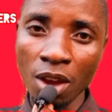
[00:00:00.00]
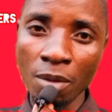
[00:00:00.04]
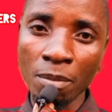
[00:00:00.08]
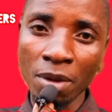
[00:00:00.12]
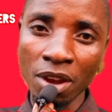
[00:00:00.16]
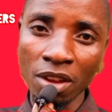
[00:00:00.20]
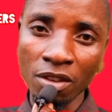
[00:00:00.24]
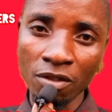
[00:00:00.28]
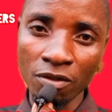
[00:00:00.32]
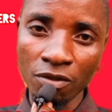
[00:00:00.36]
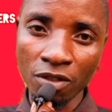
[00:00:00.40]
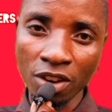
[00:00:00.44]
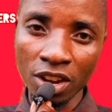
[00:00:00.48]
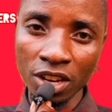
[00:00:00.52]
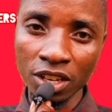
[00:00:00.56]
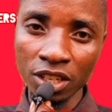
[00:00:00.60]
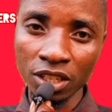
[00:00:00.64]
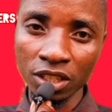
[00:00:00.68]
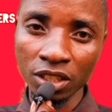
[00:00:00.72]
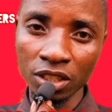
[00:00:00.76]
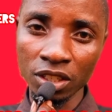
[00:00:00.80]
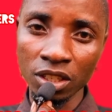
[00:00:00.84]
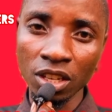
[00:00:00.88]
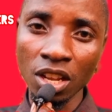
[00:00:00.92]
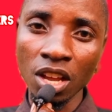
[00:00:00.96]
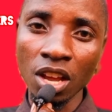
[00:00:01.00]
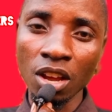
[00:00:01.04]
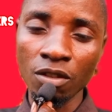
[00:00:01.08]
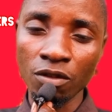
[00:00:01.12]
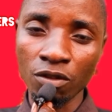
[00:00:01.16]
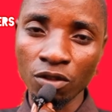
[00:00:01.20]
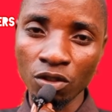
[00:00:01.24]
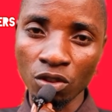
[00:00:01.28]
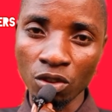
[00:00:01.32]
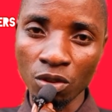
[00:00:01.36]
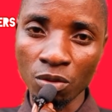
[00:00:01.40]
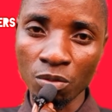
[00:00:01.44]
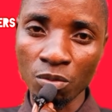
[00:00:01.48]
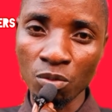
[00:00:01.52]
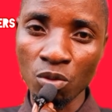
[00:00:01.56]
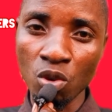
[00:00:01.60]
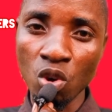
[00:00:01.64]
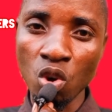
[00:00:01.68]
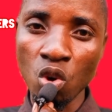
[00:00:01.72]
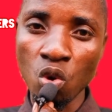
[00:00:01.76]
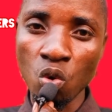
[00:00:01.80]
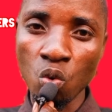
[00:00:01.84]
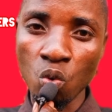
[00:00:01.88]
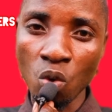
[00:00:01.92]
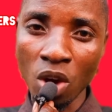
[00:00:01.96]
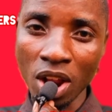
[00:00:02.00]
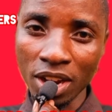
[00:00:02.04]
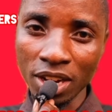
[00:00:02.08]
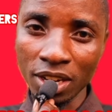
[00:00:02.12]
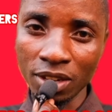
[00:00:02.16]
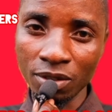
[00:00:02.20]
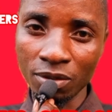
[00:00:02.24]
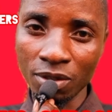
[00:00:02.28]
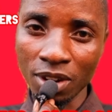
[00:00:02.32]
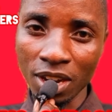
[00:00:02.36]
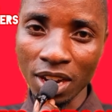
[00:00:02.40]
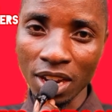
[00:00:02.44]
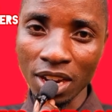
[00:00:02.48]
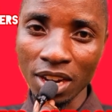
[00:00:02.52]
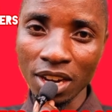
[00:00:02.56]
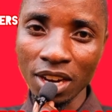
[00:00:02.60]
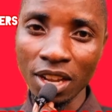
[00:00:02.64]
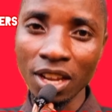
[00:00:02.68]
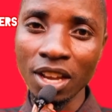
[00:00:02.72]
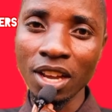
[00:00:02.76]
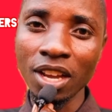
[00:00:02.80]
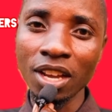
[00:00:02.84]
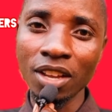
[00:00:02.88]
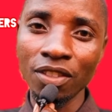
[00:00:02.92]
my fans from worldwide.